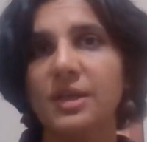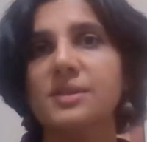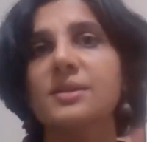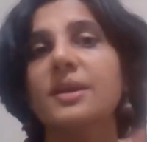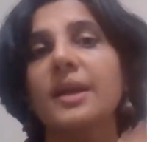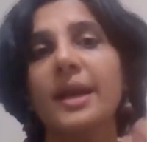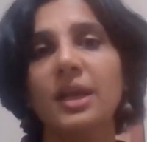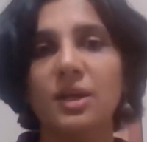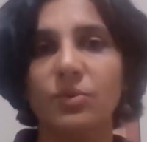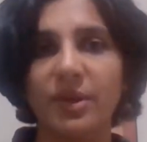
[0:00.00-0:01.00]
it is
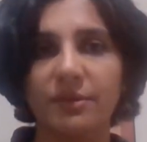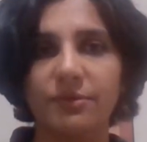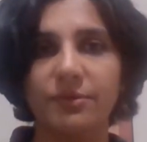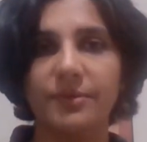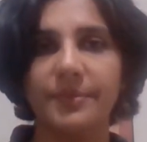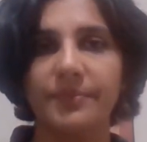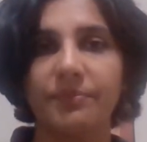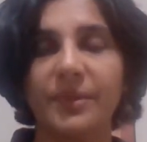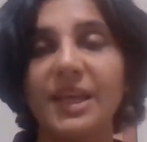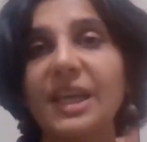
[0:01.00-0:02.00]
creating a wave,
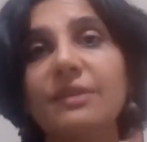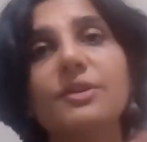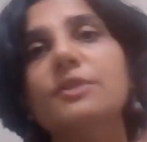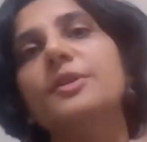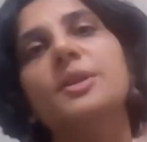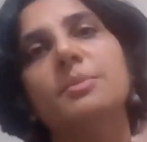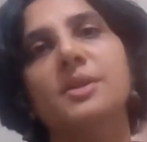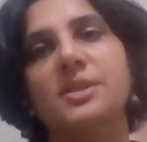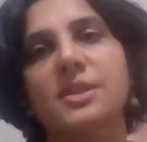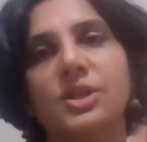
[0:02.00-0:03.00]
even if it
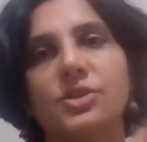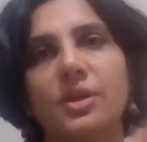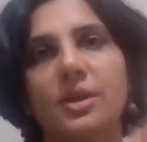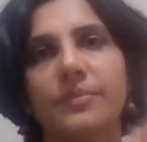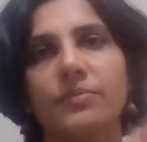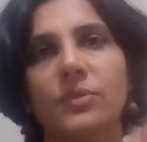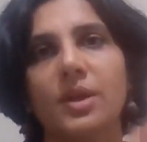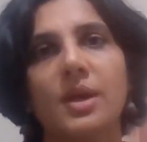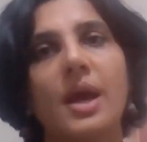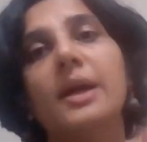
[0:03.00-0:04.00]
appears stationary.
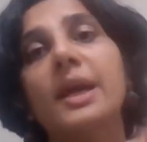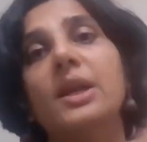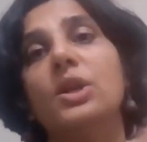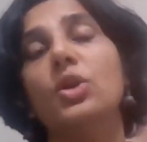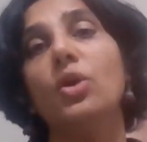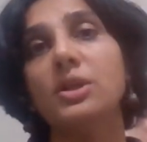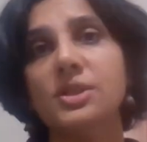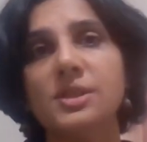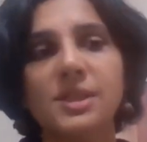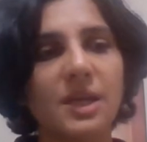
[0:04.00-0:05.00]
Again, not
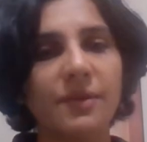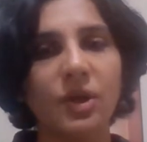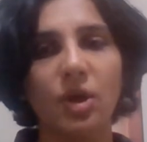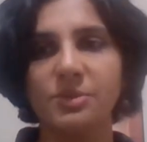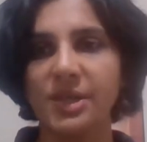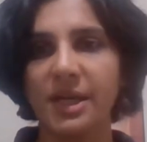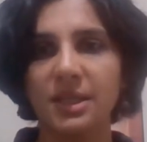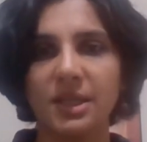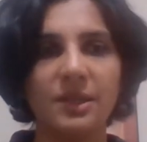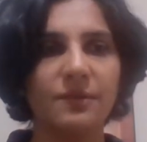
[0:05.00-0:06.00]
just a living object,
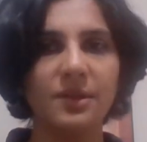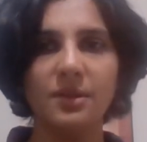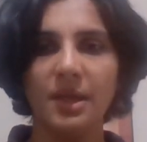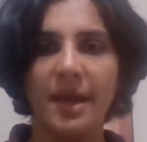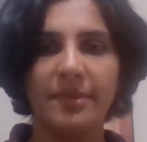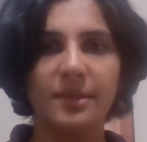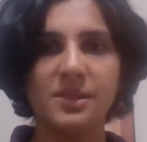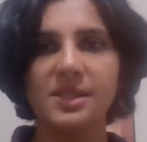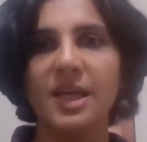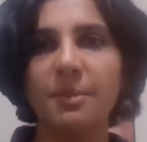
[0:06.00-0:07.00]
even
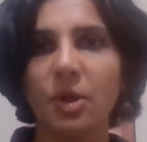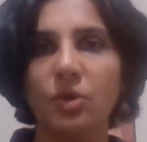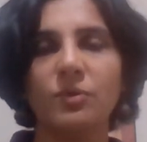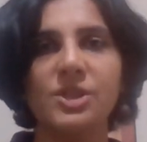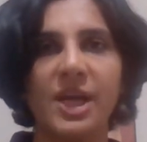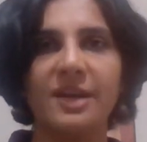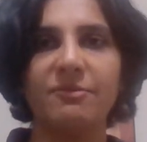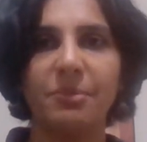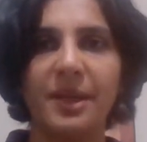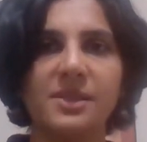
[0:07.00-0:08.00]
this table on which I
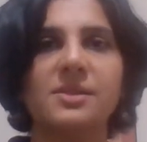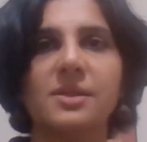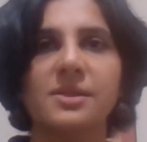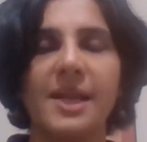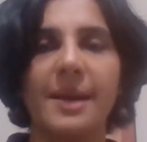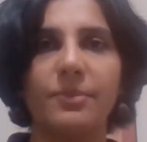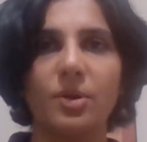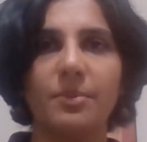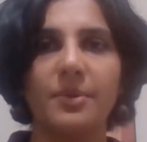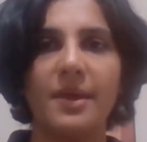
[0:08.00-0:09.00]
have placed this laptop.